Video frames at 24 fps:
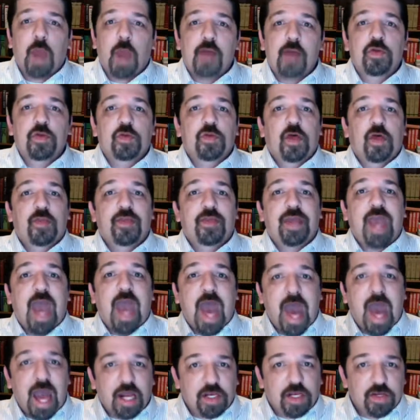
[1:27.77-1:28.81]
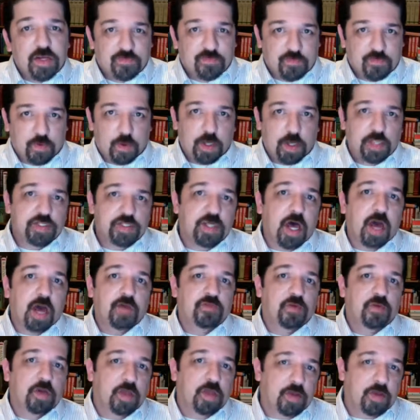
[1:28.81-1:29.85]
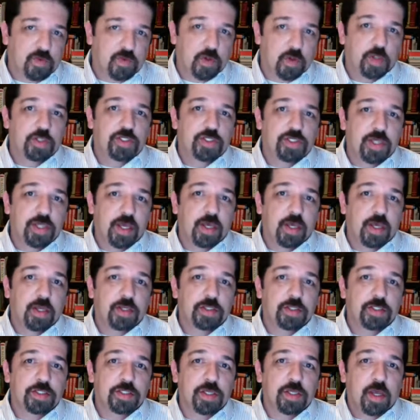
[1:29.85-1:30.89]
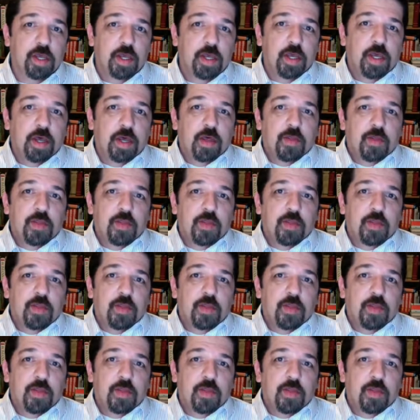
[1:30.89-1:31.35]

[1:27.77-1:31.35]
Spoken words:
rather than the active voice, "I forgive your sins,"